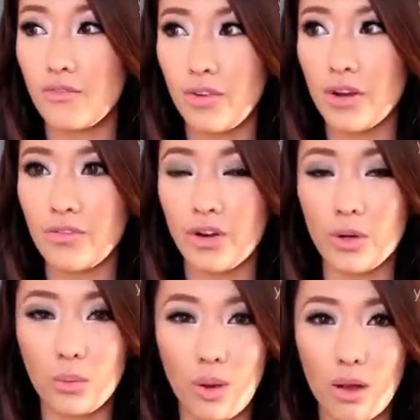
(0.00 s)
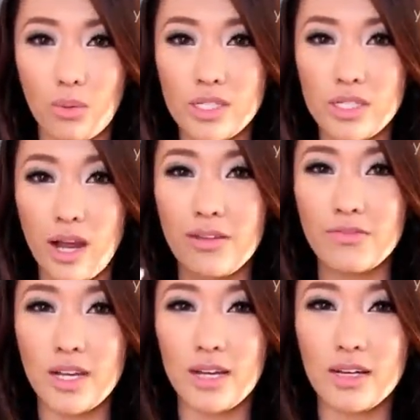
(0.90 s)
very, very well, which
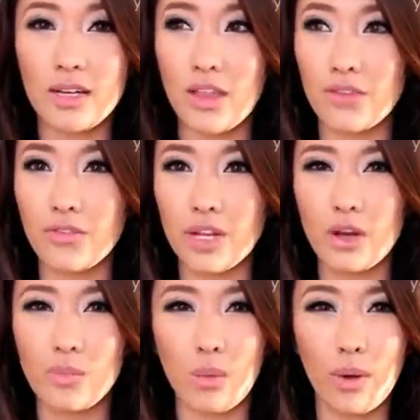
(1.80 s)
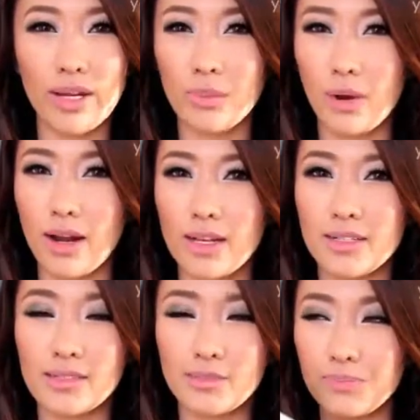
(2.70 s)
I've done another video about whitening
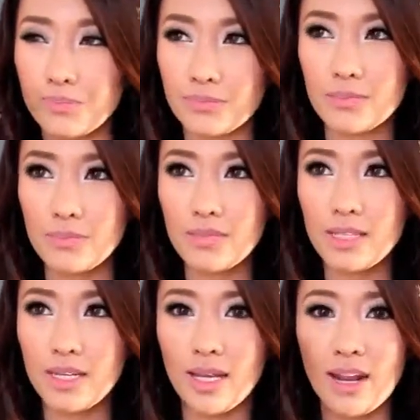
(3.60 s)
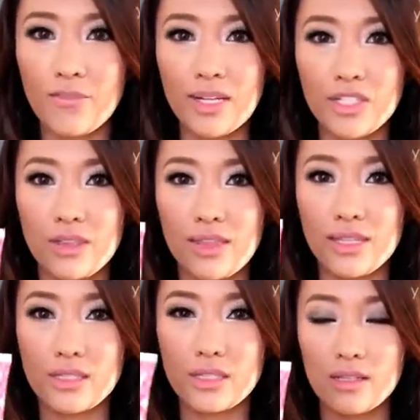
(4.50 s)
products, and I've mentioned
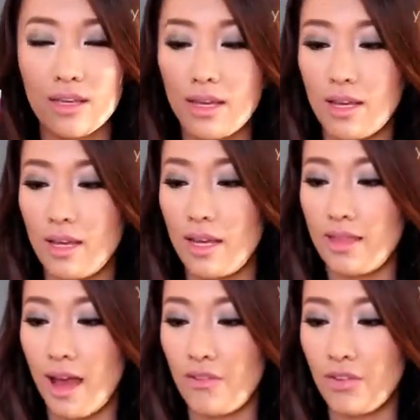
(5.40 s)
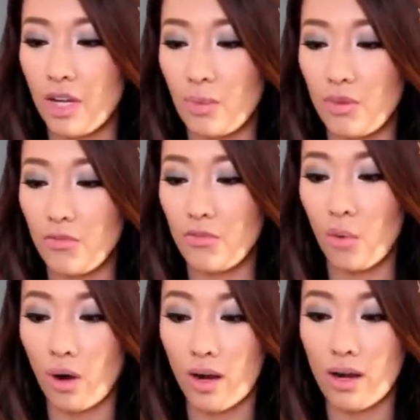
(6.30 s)
this in that video
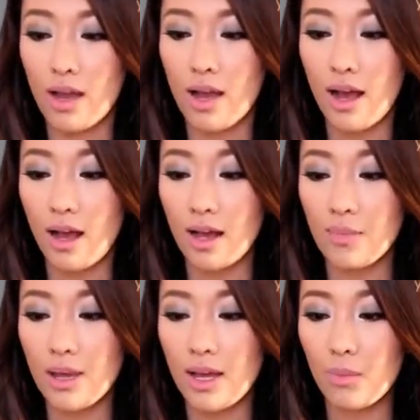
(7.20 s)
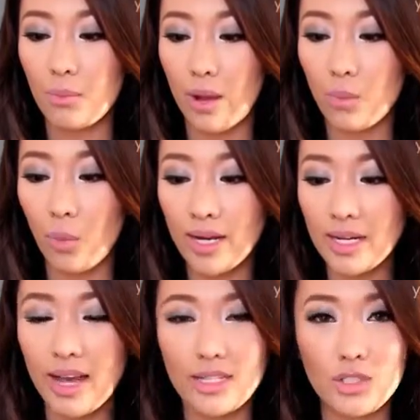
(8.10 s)
before. By
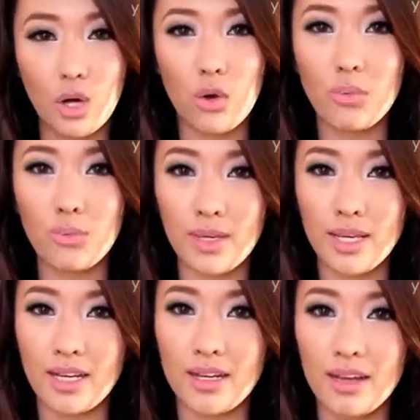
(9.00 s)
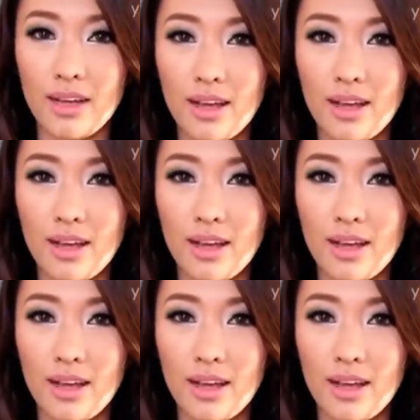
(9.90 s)
whitening, I don't mean